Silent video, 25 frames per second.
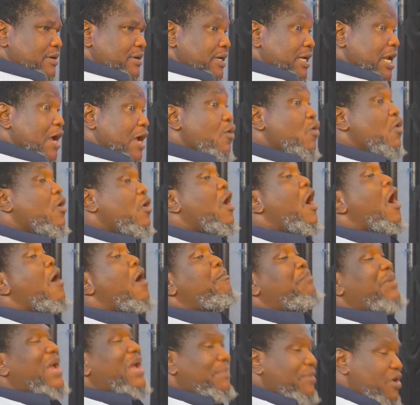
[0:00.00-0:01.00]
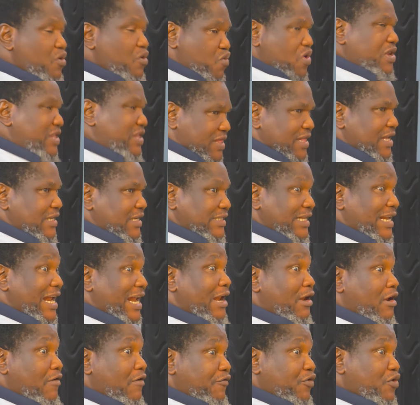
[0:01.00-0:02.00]
they will all bear me witness that
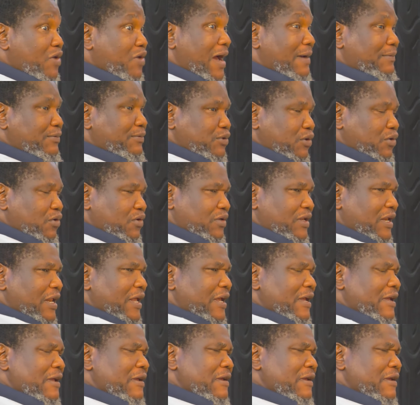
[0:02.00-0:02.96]
I love you absolutely.